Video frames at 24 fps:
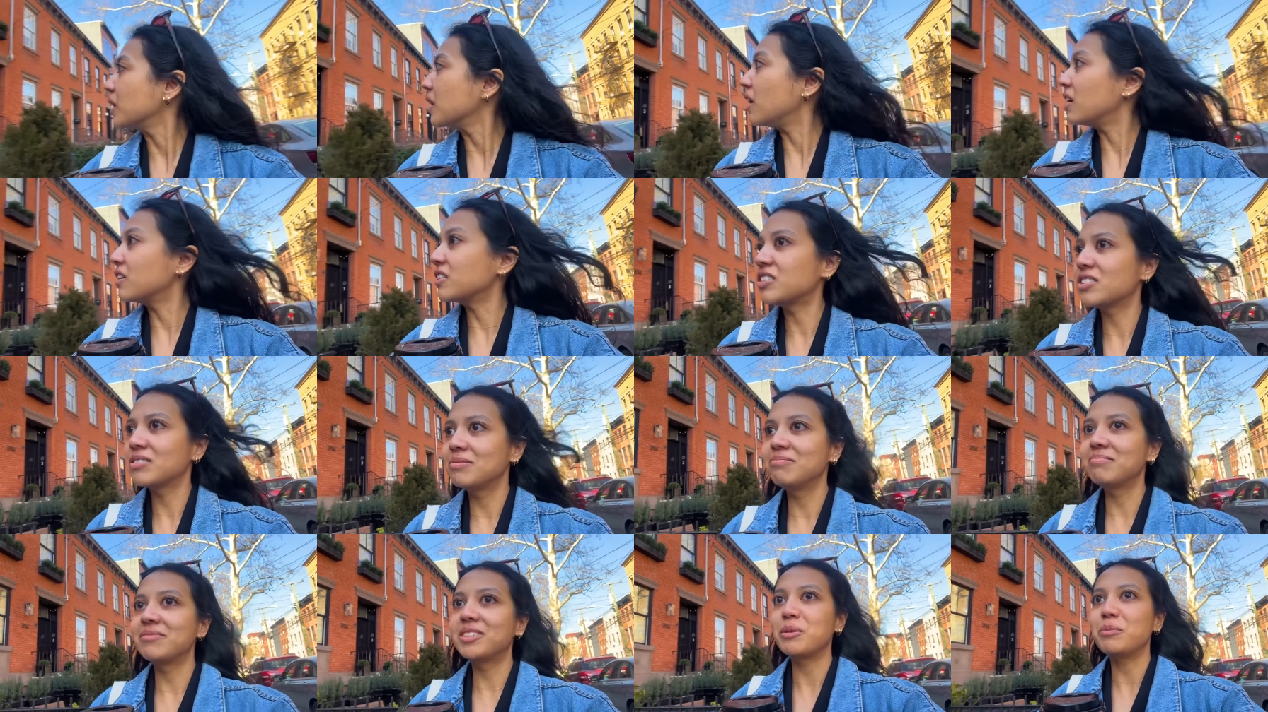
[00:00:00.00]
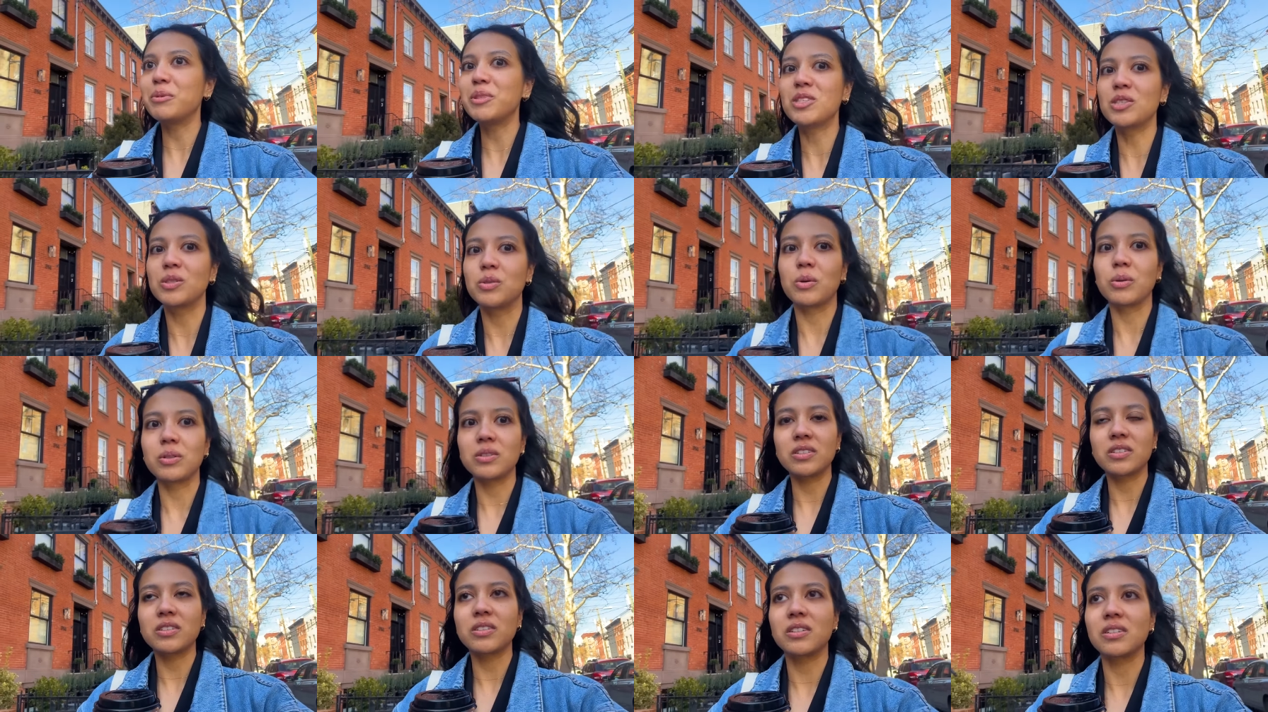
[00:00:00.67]
gosh. Someone's door
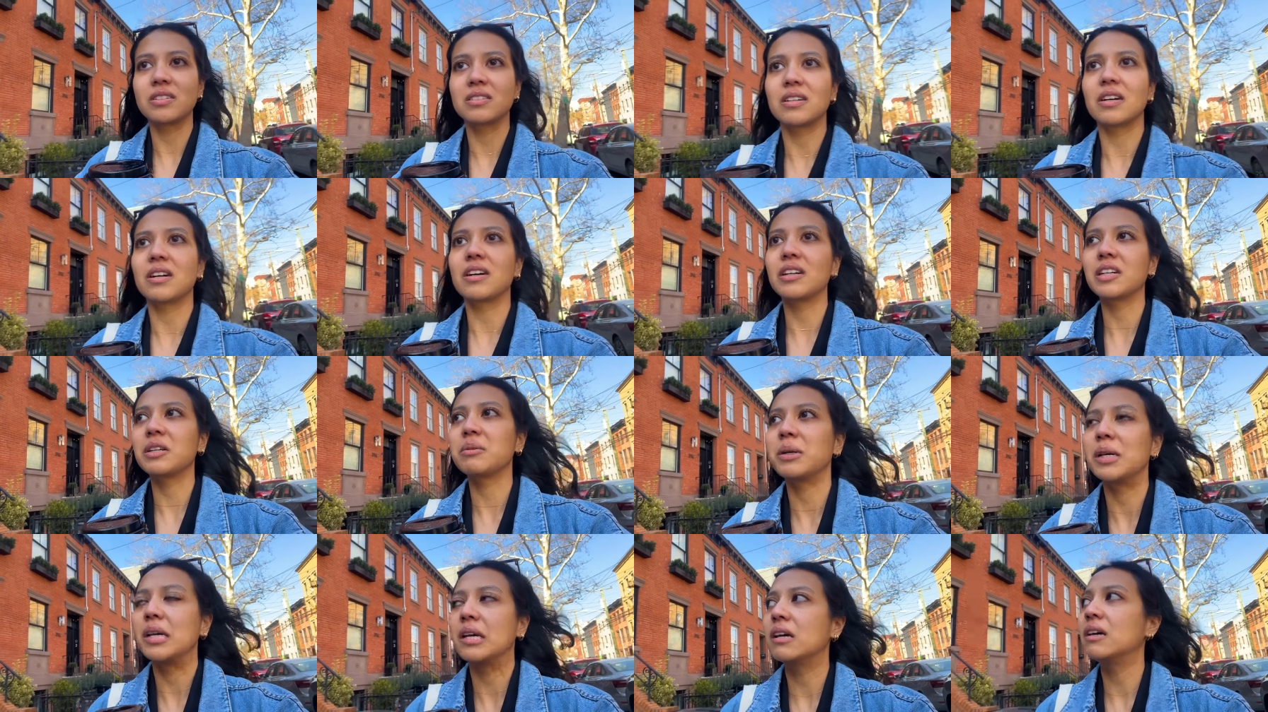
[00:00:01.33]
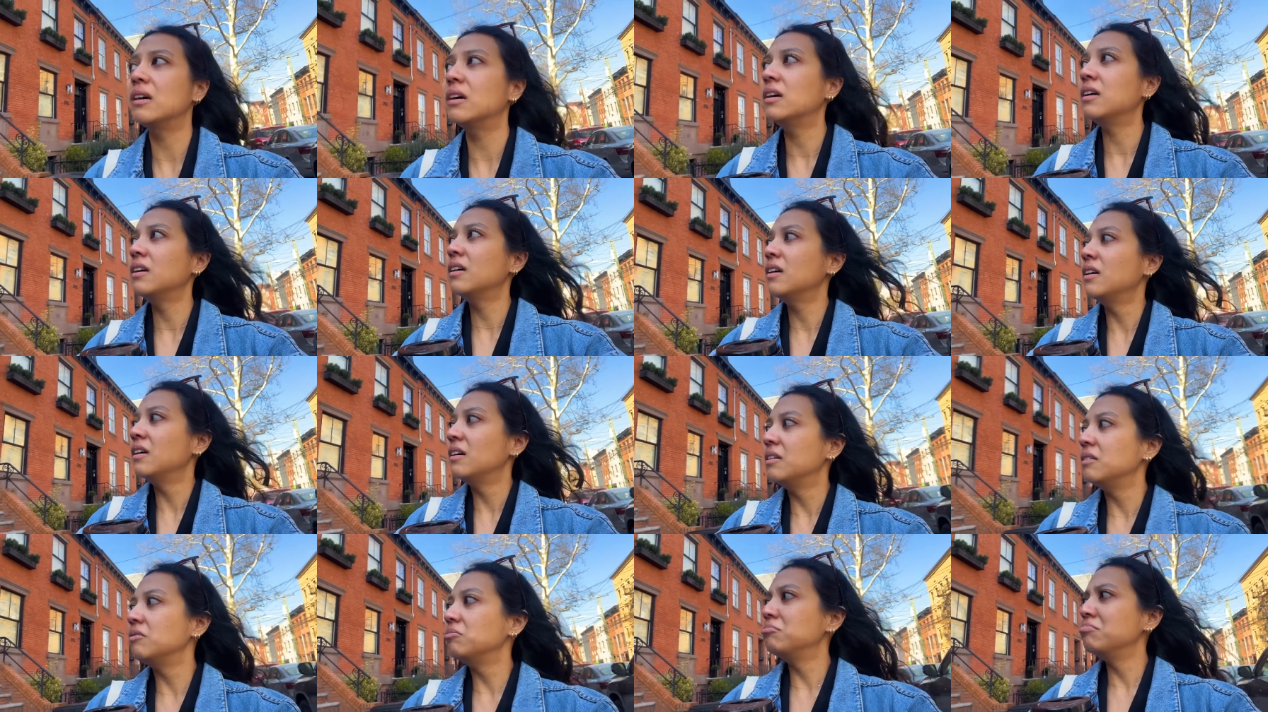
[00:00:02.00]
just started talking to me.
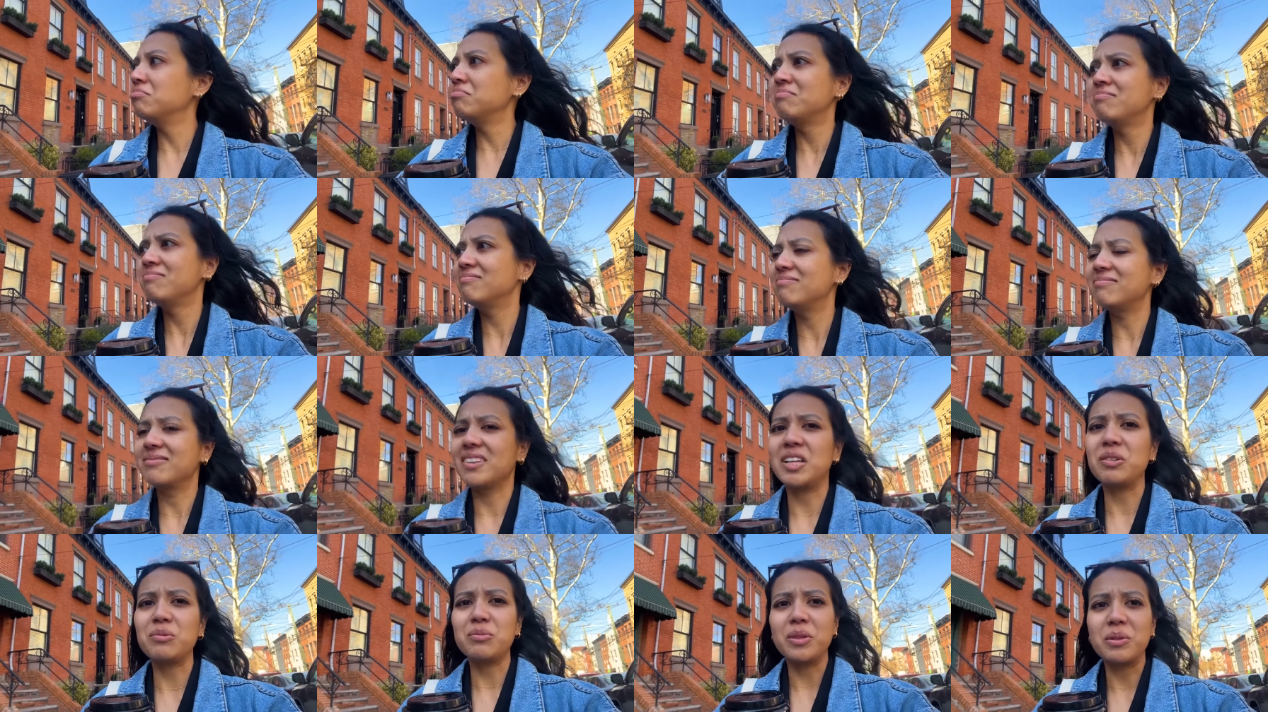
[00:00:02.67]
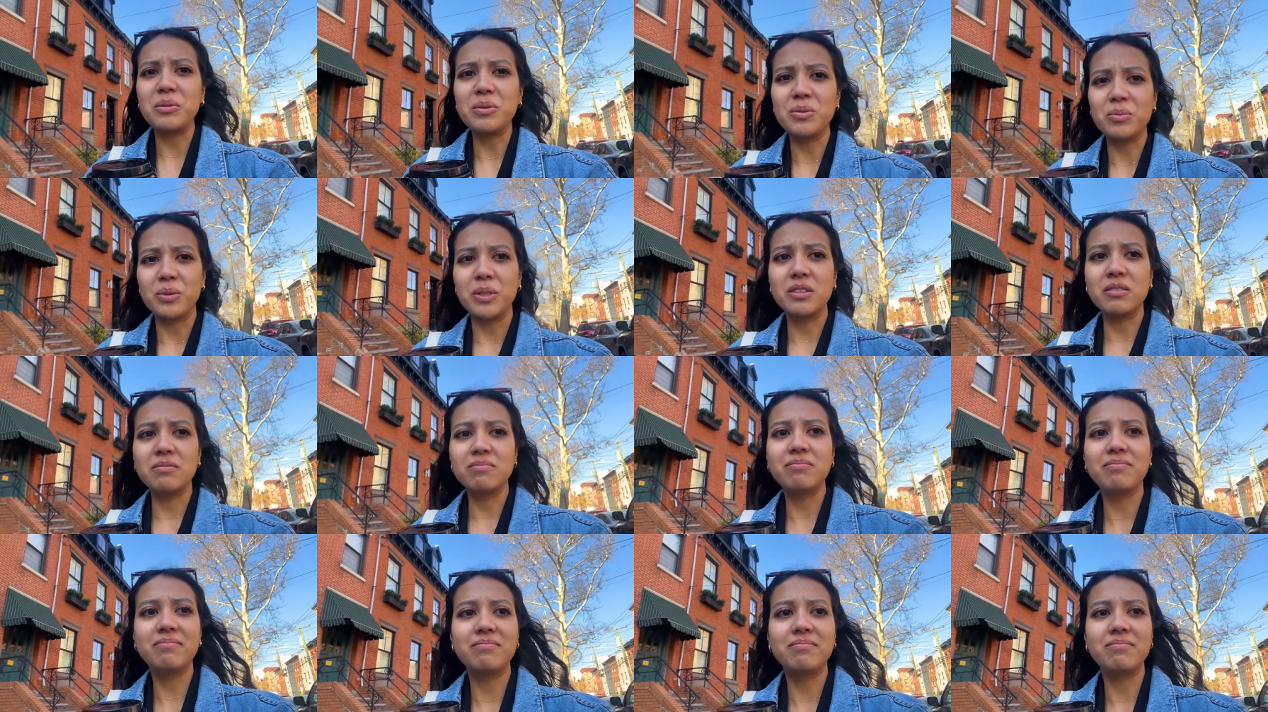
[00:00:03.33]
Oh, that was weird.